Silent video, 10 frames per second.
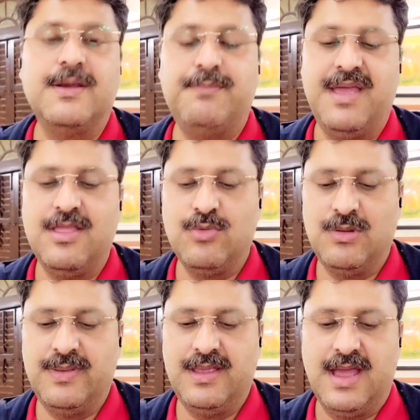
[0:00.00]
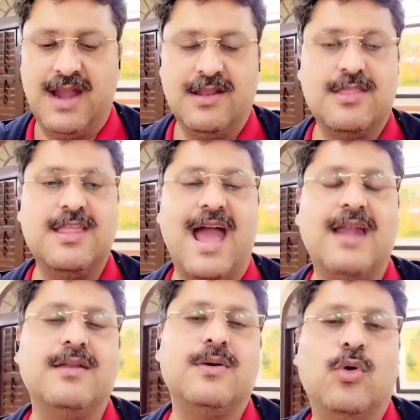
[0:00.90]
The page will be at
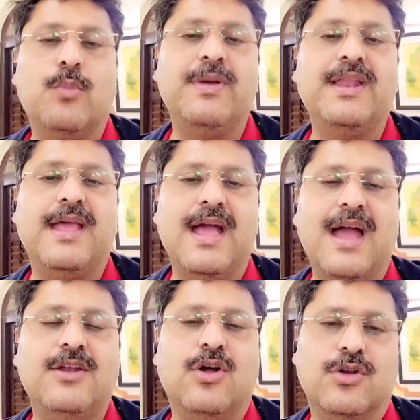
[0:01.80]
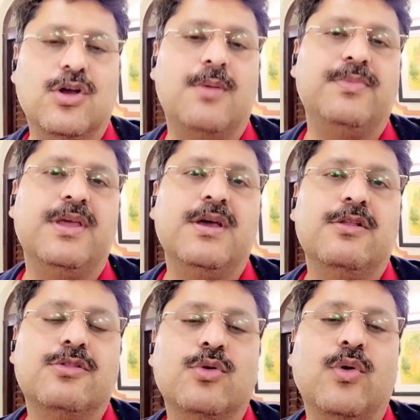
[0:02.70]
chatopenai.com.
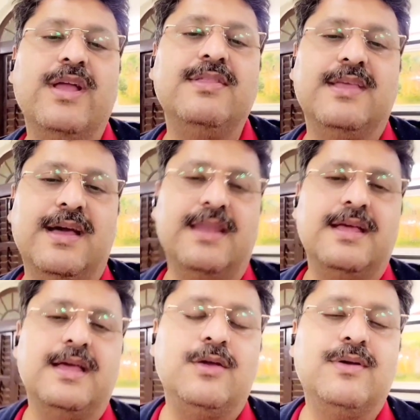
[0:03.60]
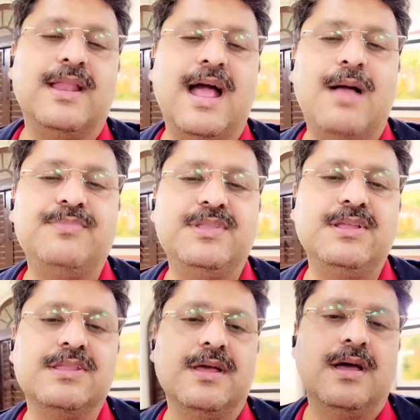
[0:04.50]
So going there, you can have
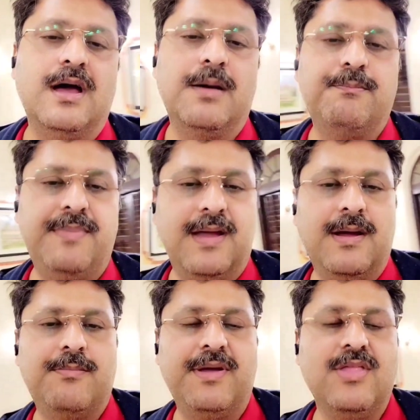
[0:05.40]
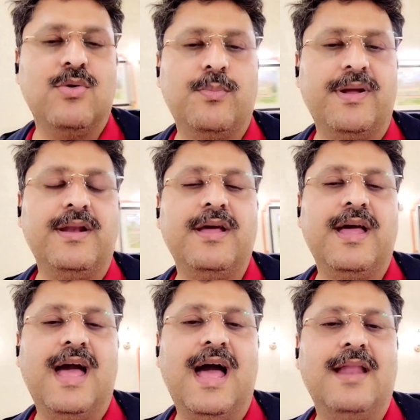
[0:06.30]
this page open,
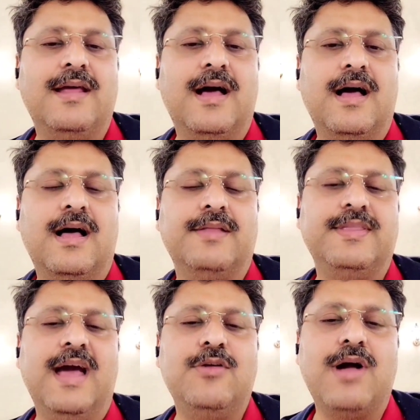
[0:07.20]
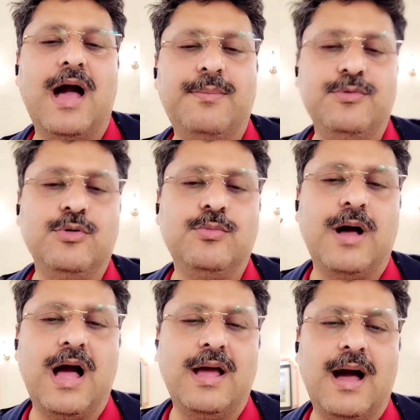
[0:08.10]
and there you have
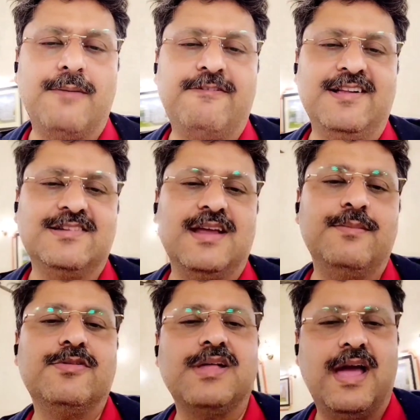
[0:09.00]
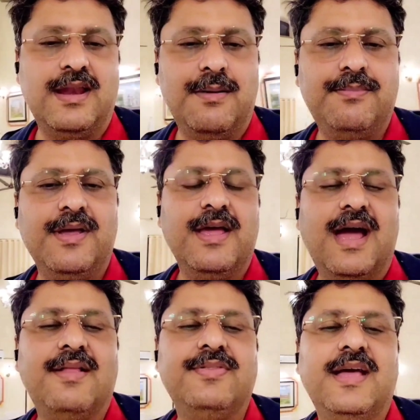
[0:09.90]
to first time sign up,
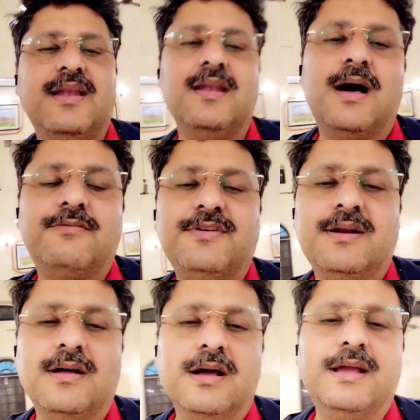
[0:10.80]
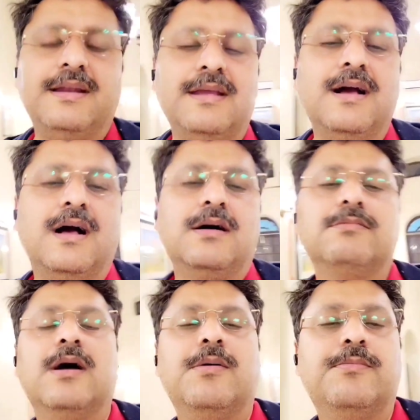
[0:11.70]
and then after getting
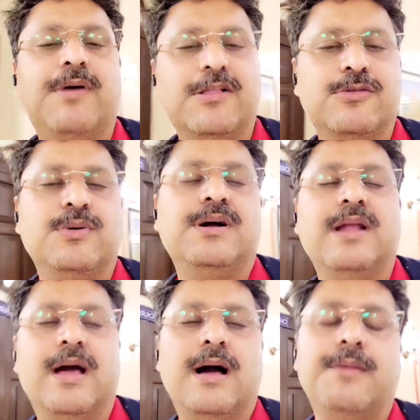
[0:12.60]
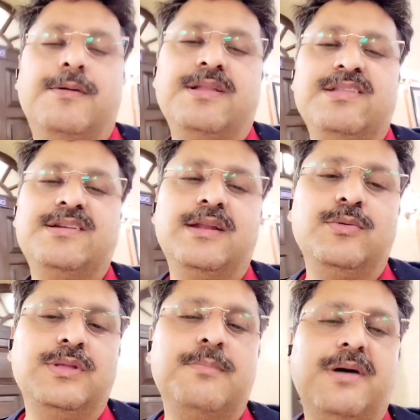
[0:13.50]
a password,
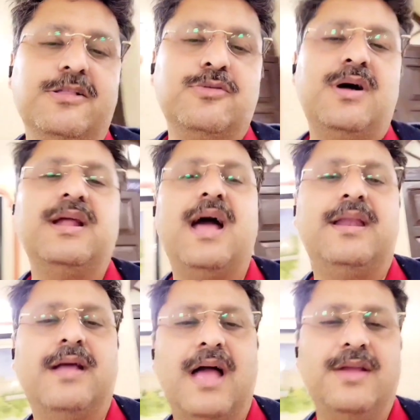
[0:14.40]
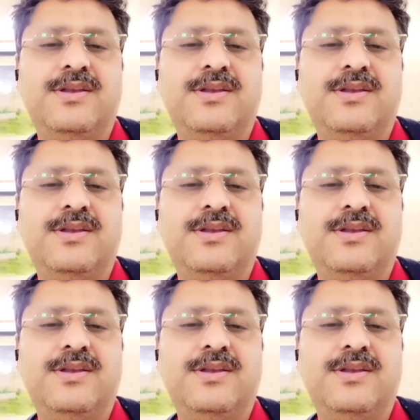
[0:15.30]
registering with a password and